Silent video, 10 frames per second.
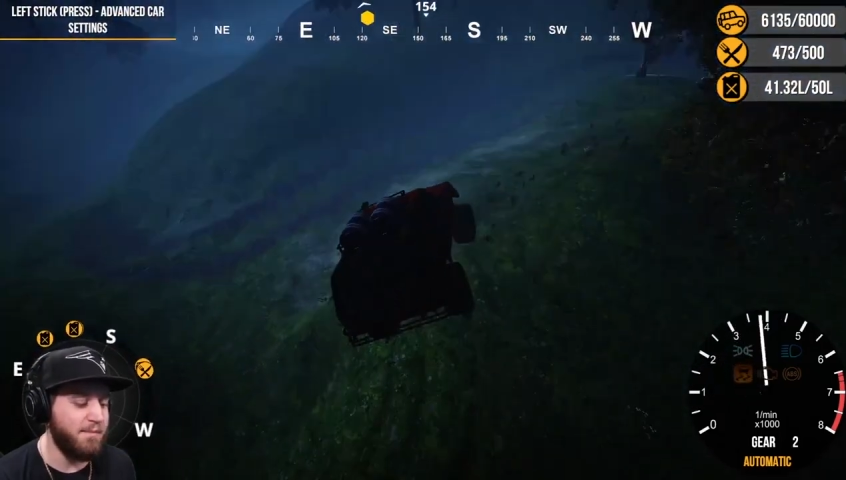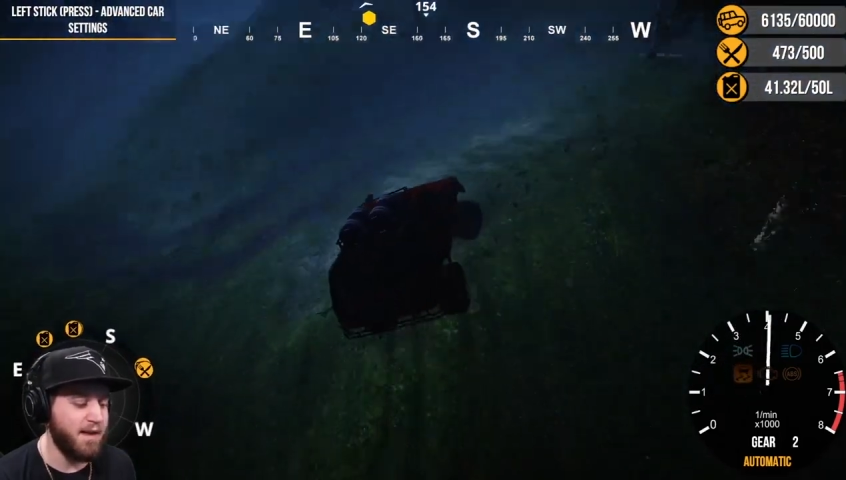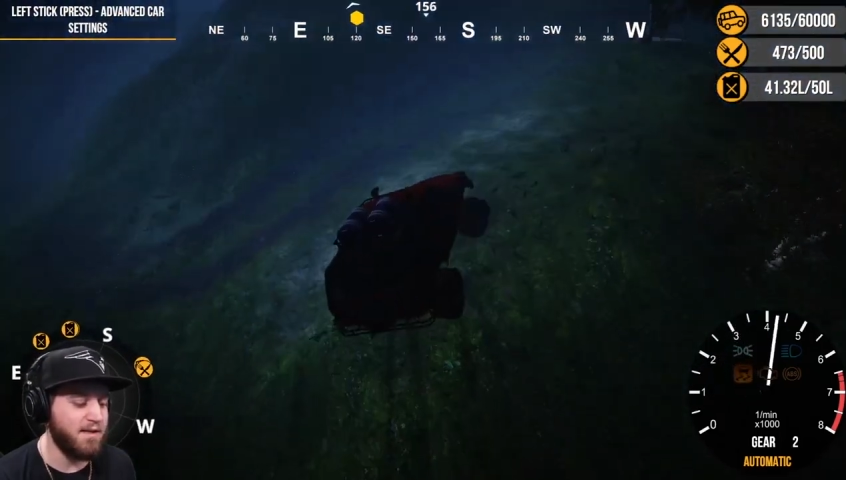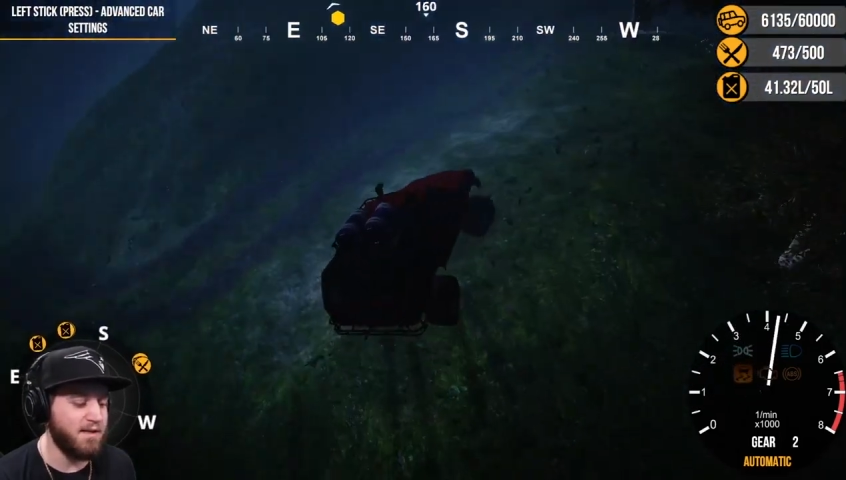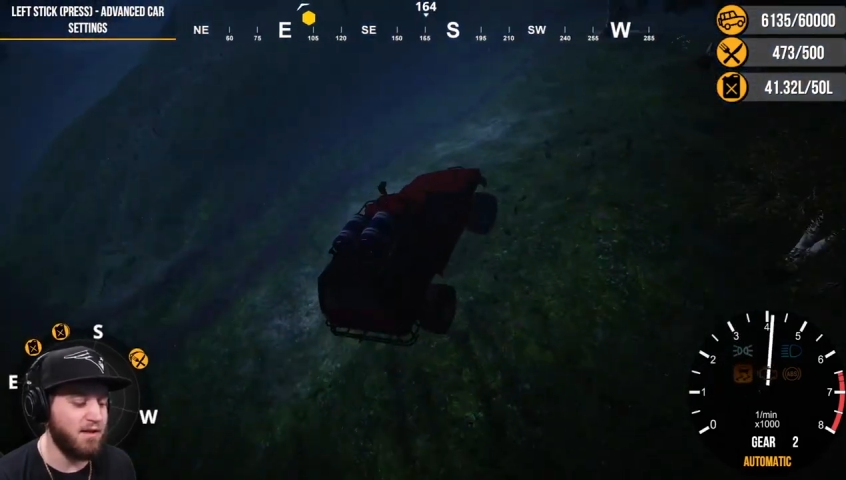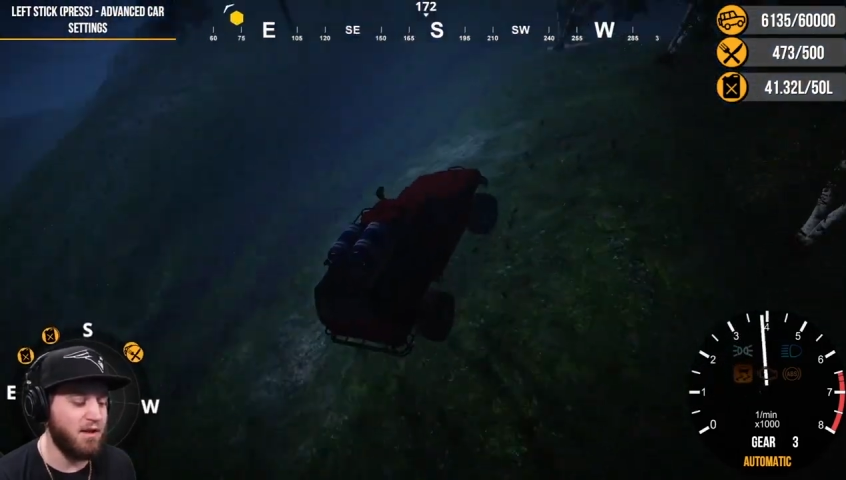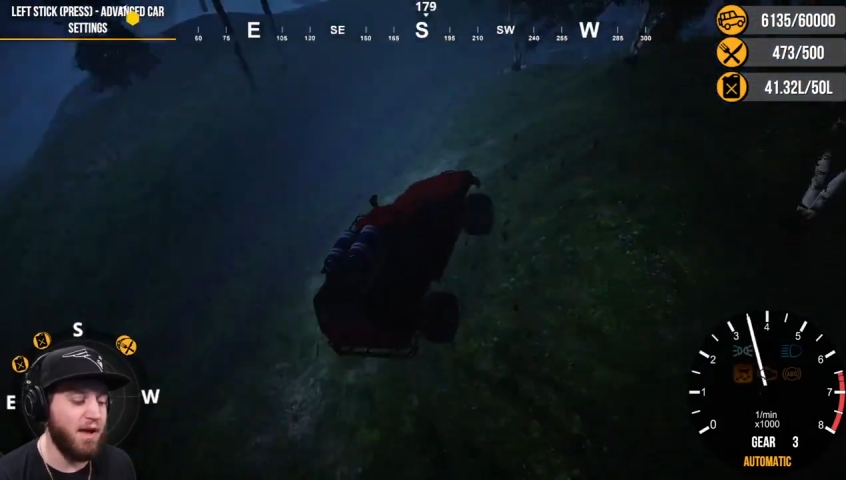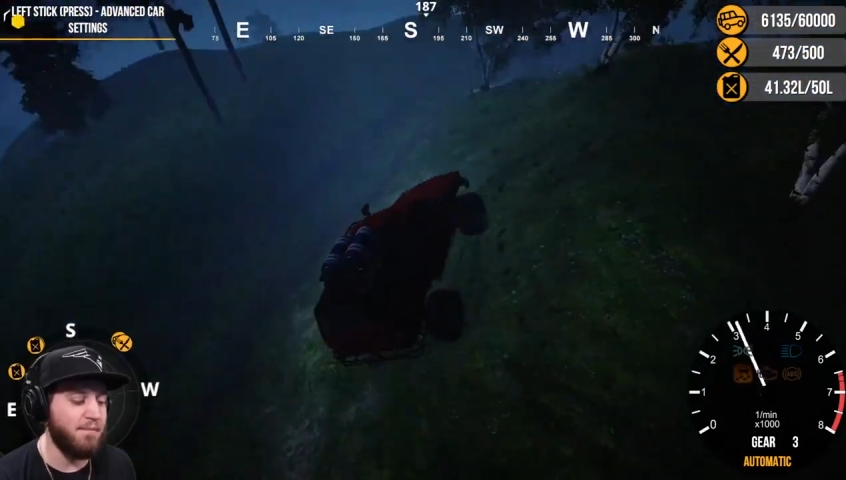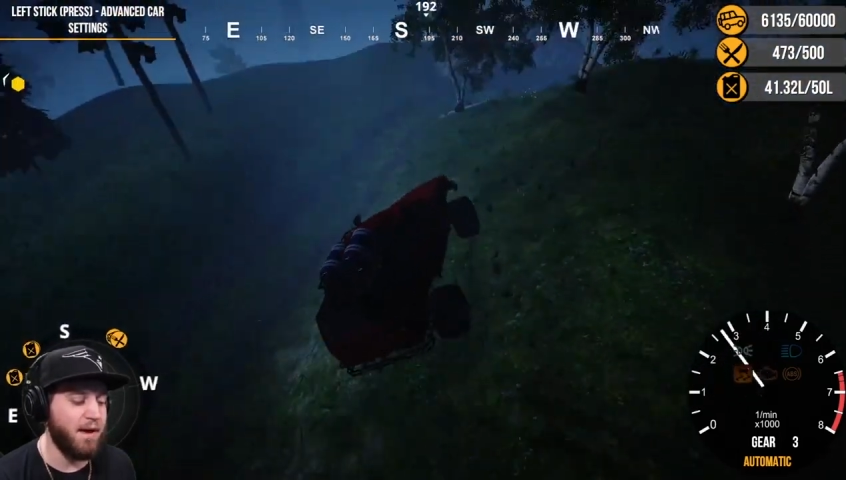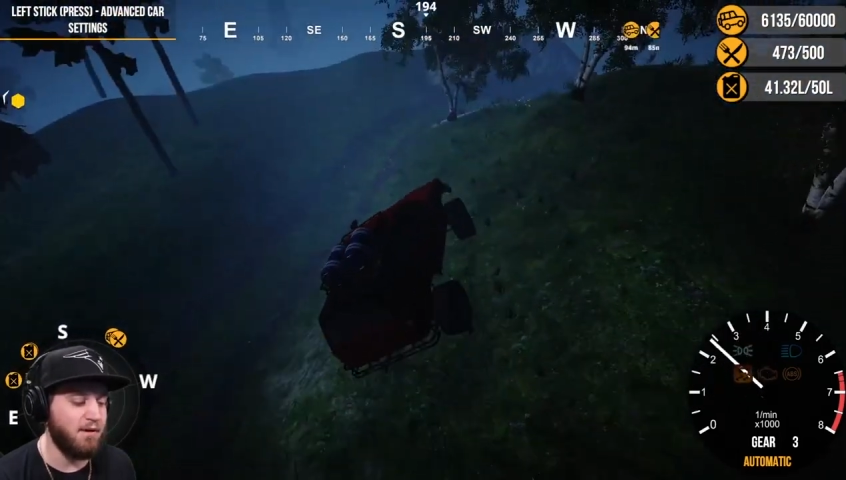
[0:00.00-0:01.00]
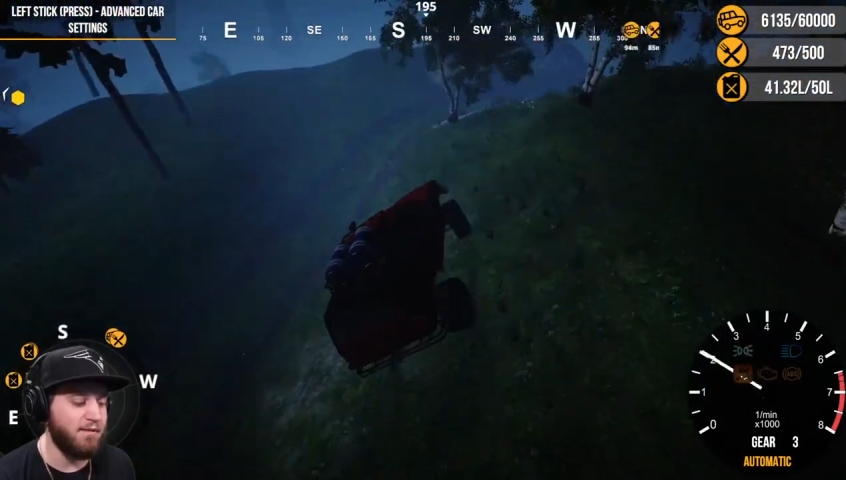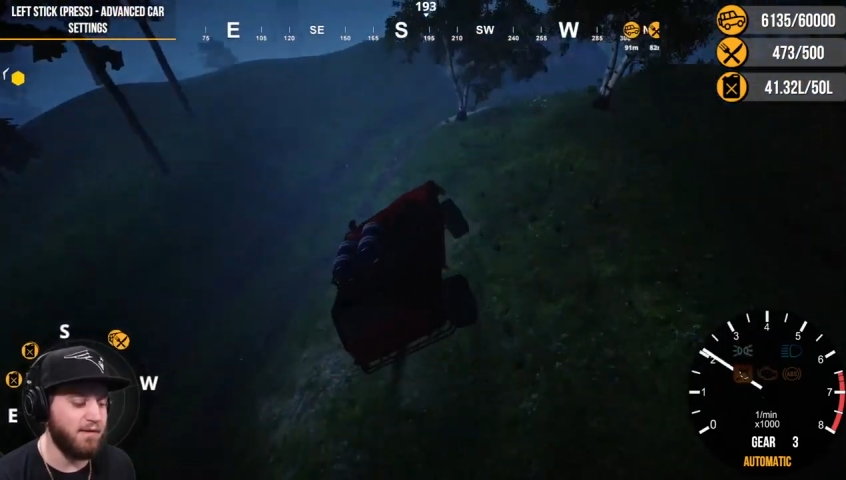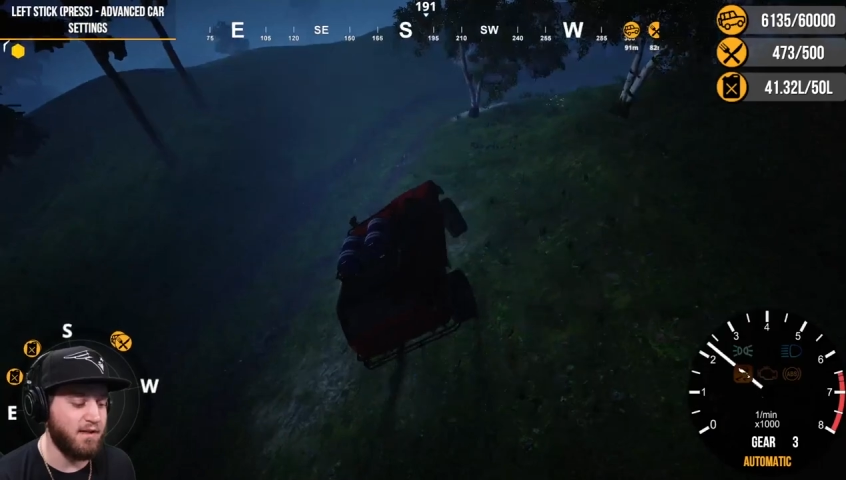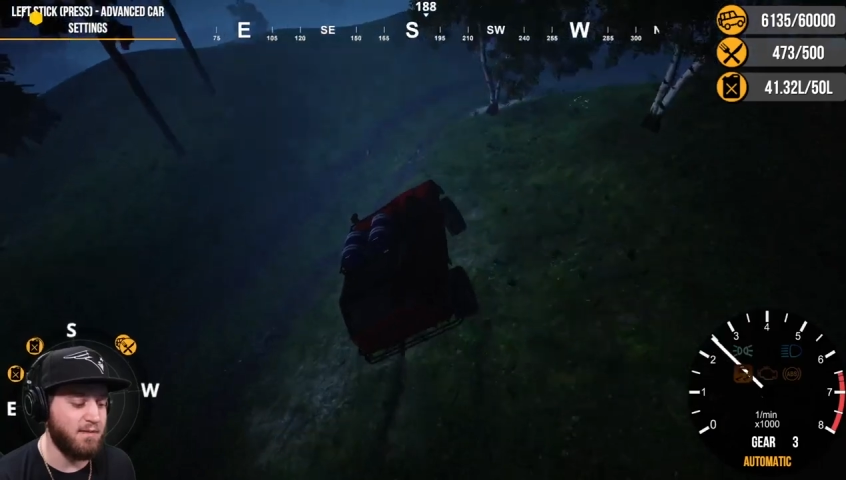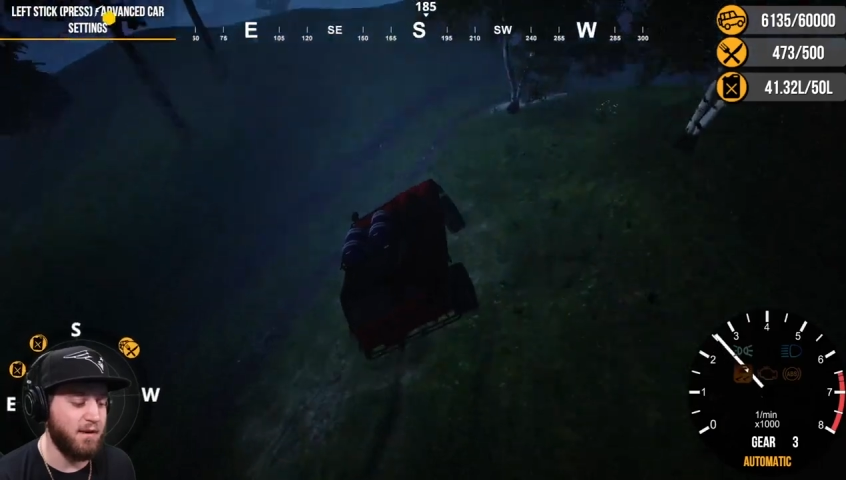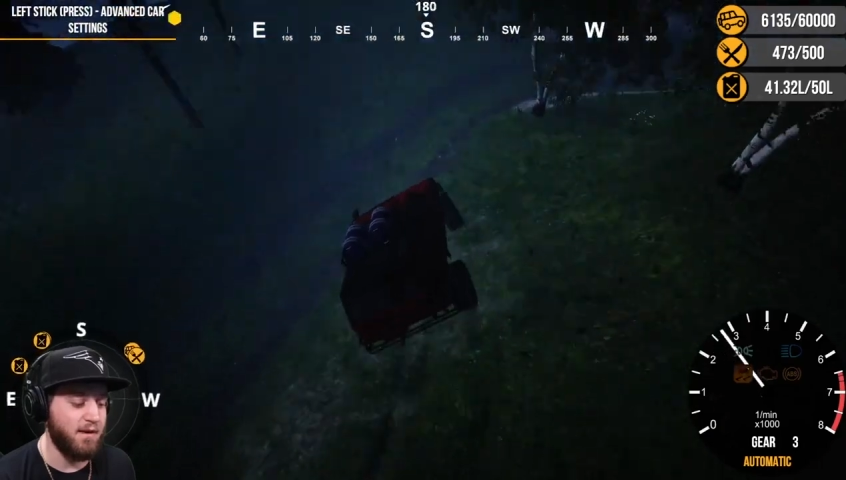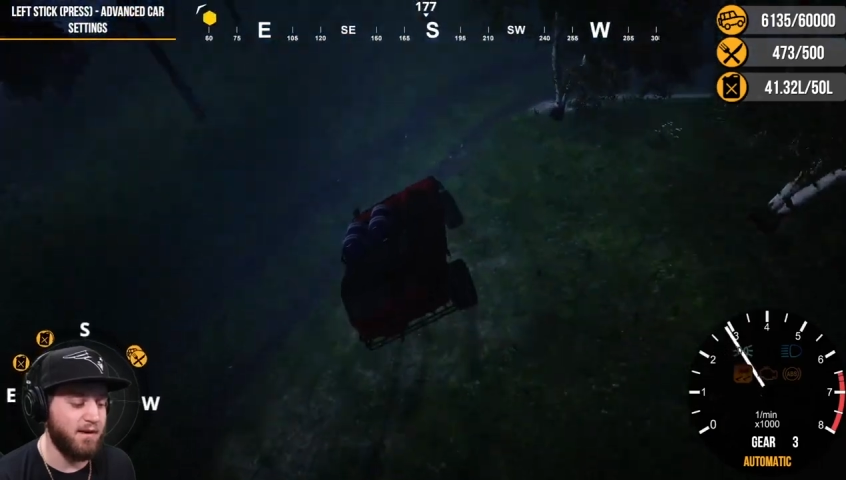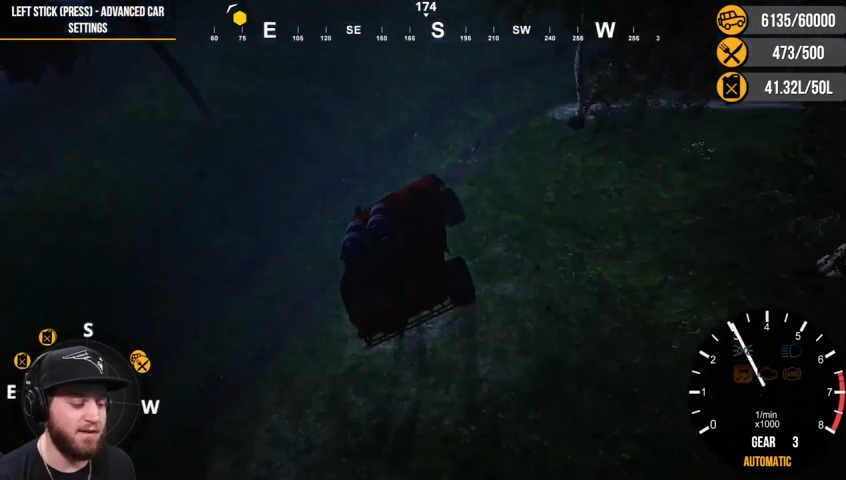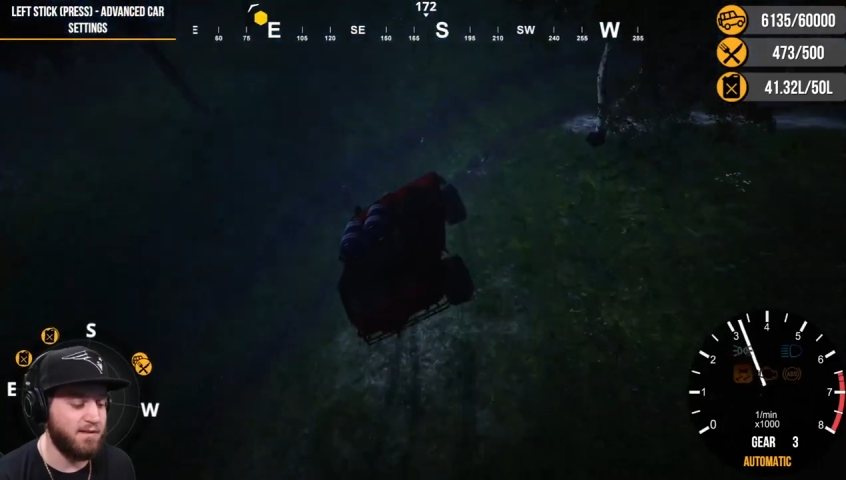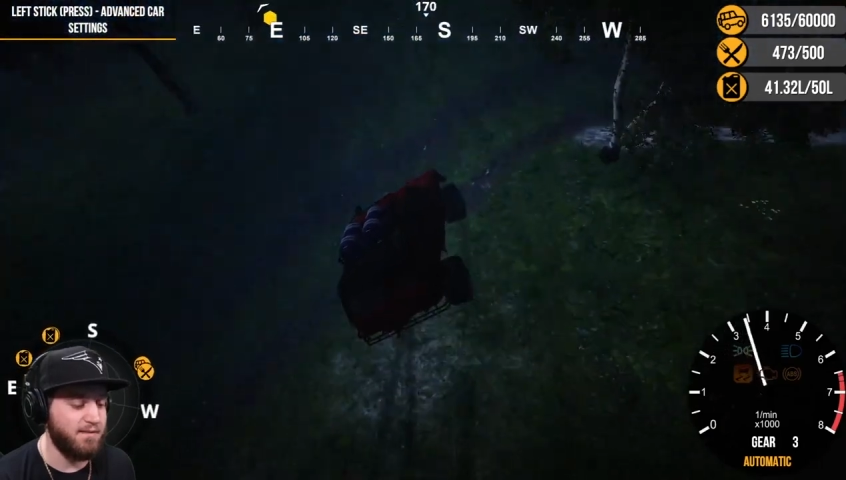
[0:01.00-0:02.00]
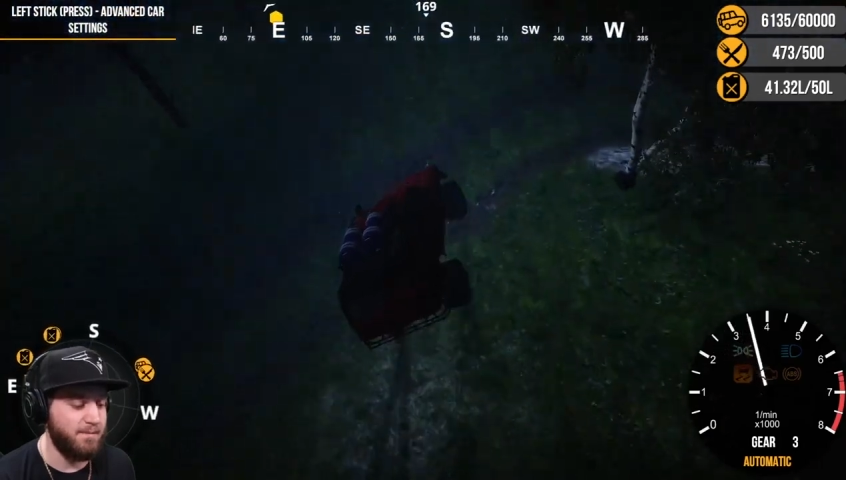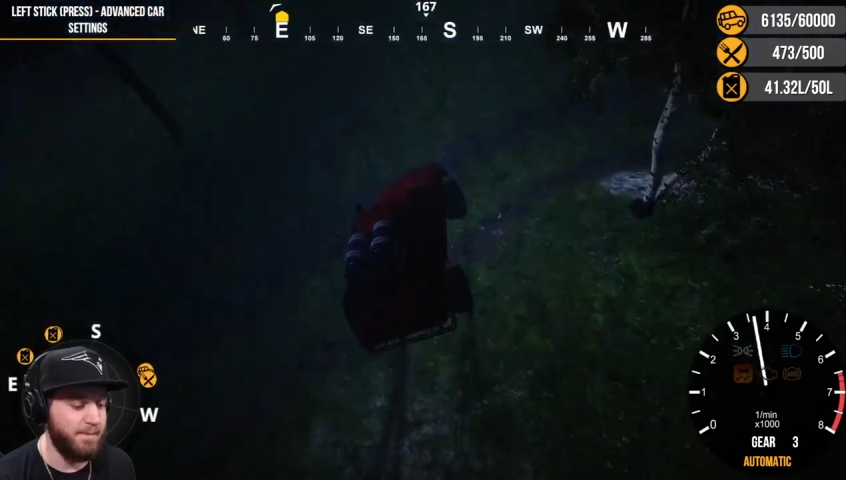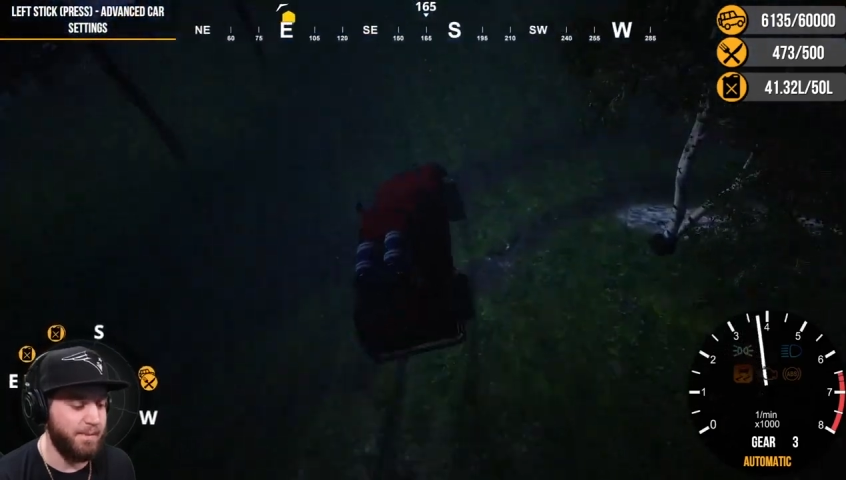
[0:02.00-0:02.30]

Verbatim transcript: makes this a lot better of an experience.